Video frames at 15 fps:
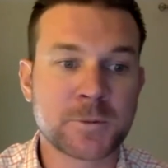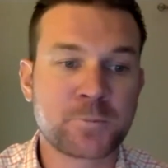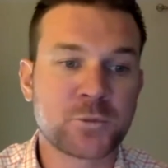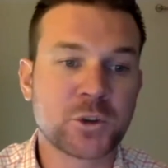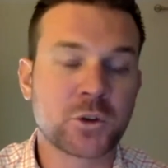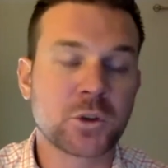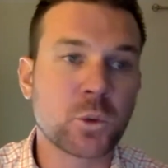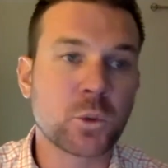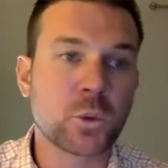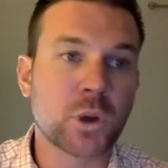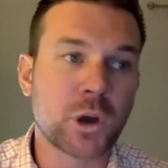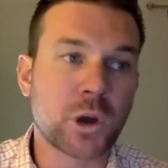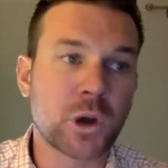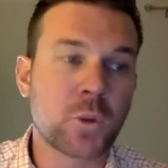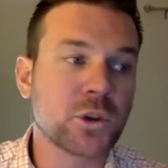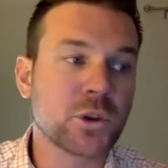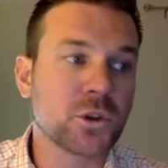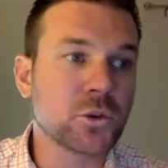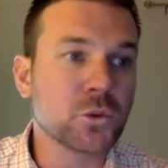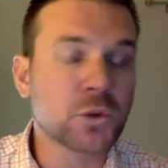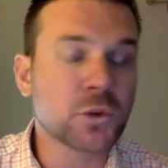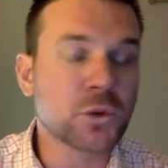Not only do I want
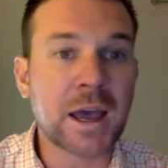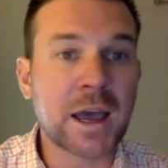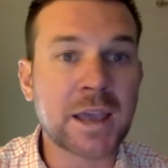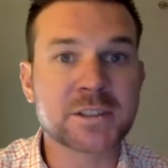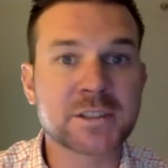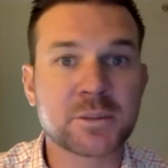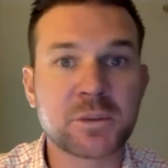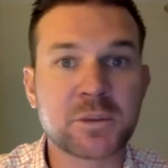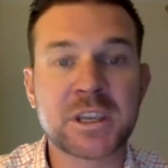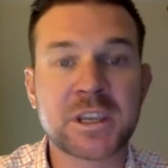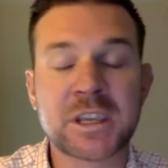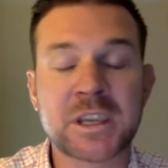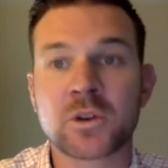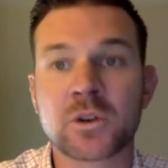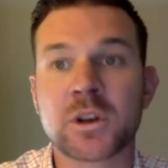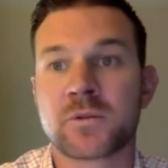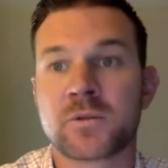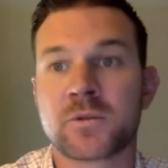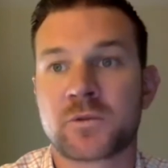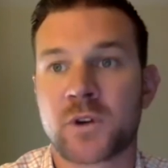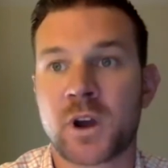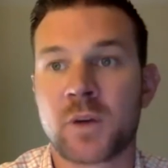you guys to be hearing
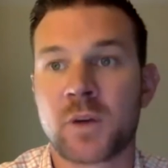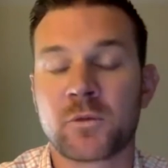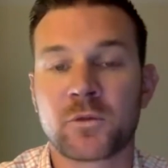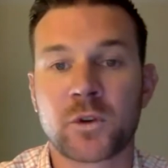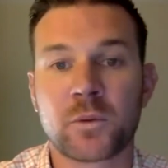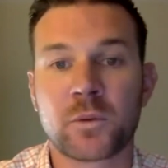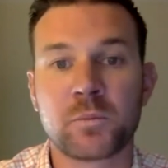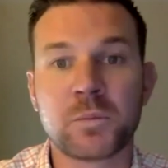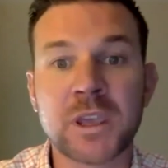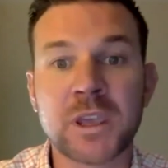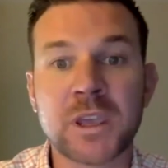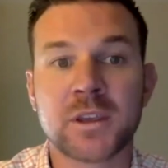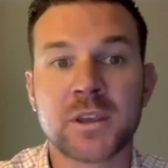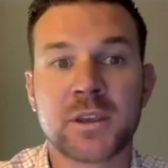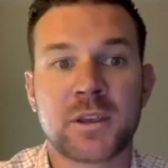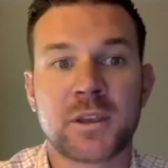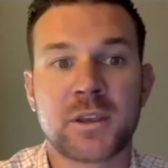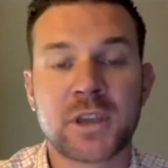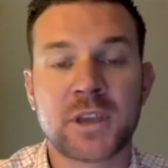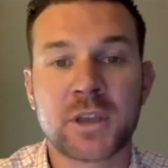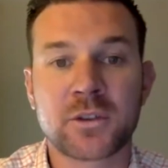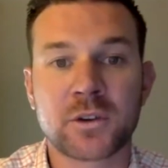from me
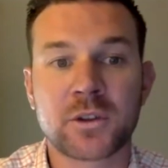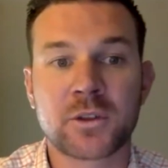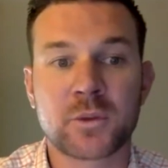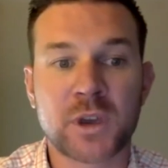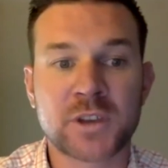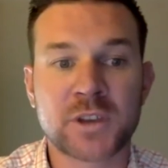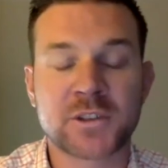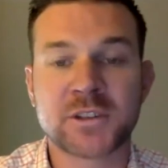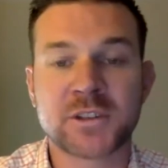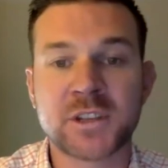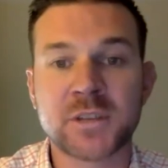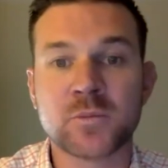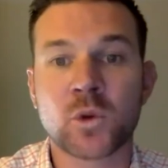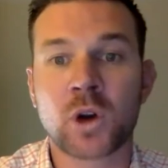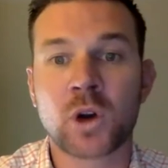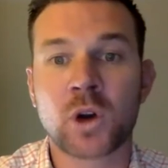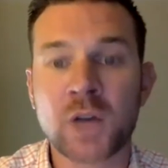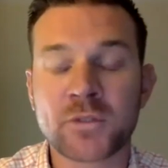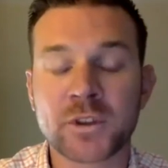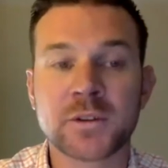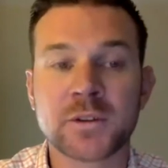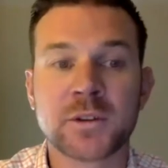and the rest of the team more
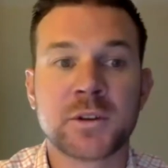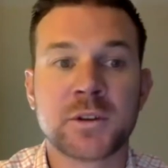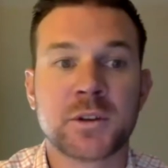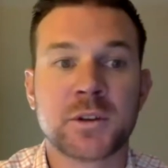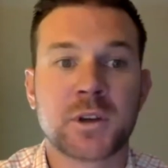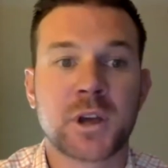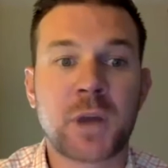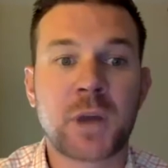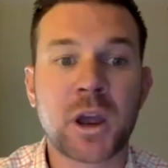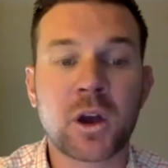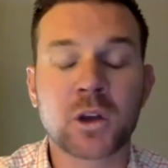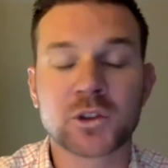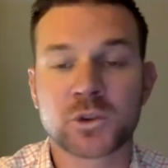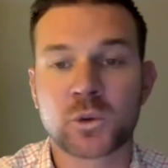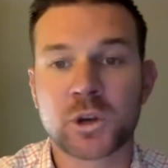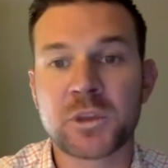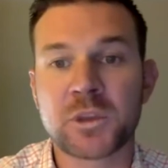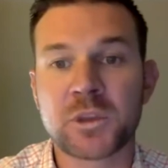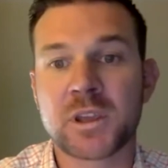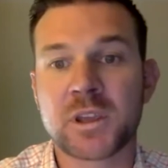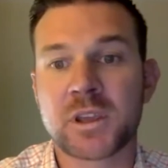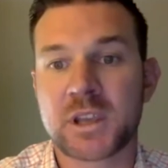often, I also want to
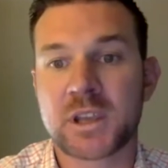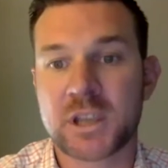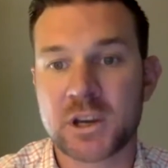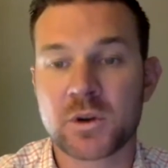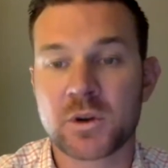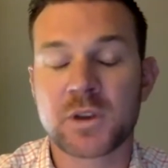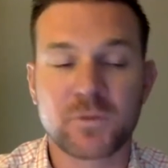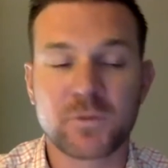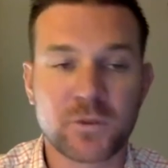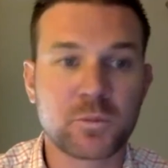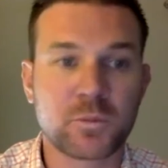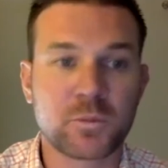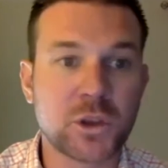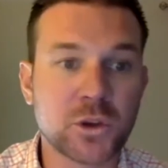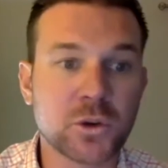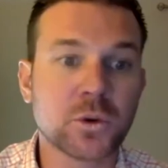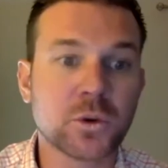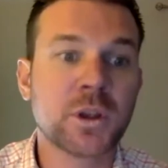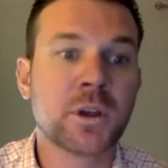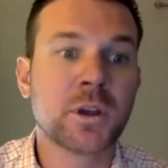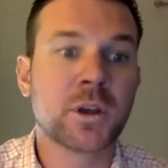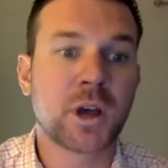be hearing from you
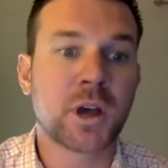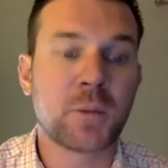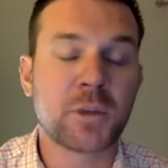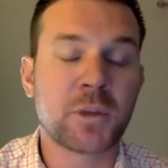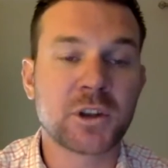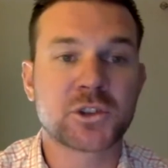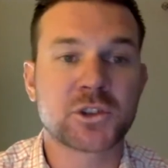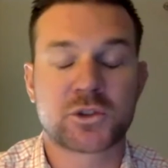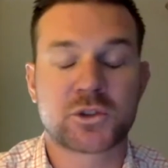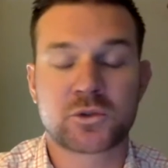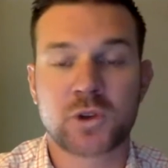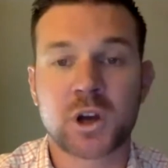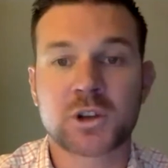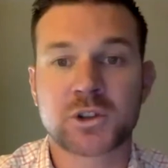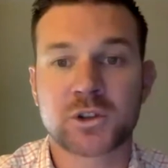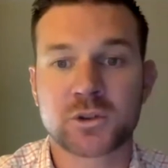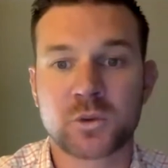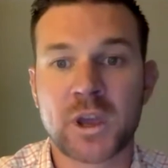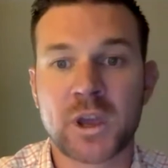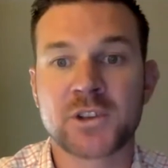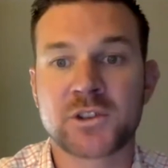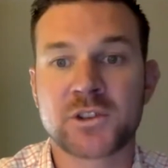in a structured
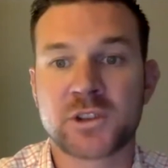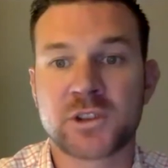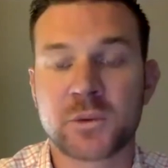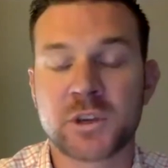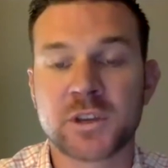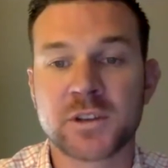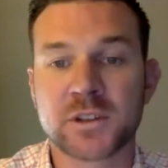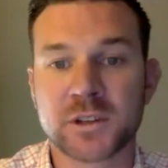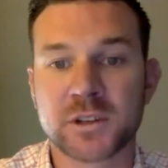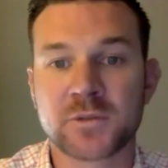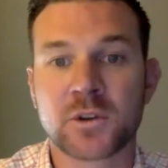way so that we can deliver on